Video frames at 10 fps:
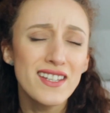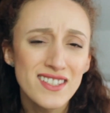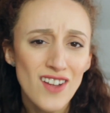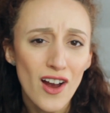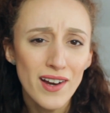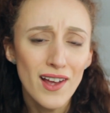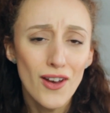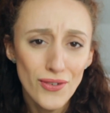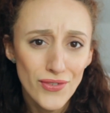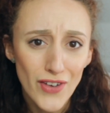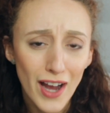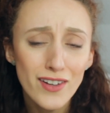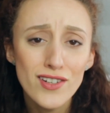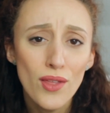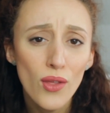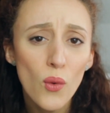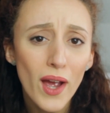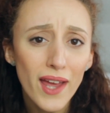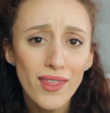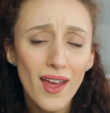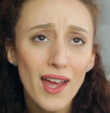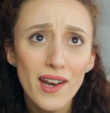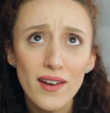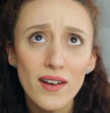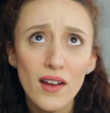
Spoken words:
It's not gonna affect the way that